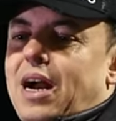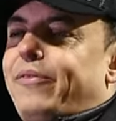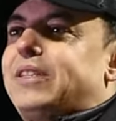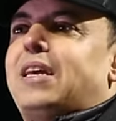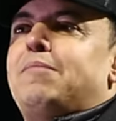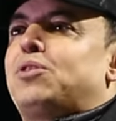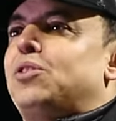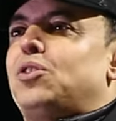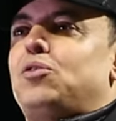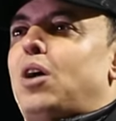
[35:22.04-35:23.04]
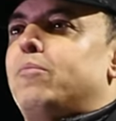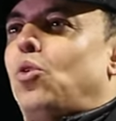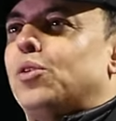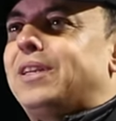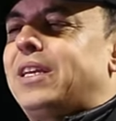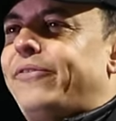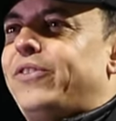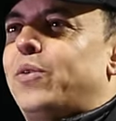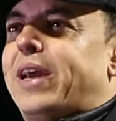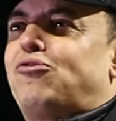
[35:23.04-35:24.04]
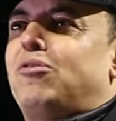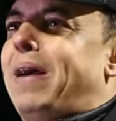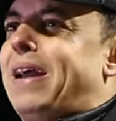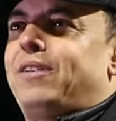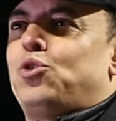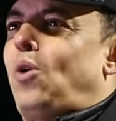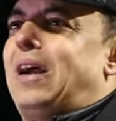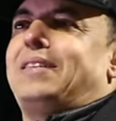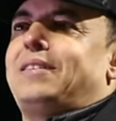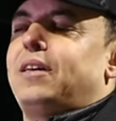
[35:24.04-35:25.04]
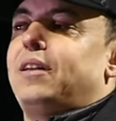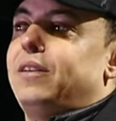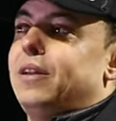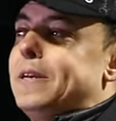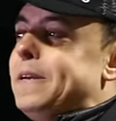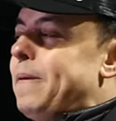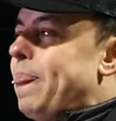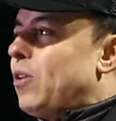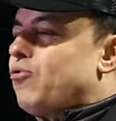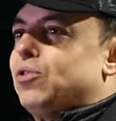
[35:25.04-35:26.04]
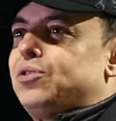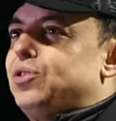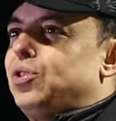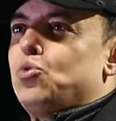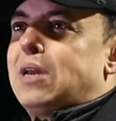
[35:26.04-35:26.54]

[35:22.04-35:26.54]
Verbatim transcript: other teams can do no more than give you an extra man twice. And across the two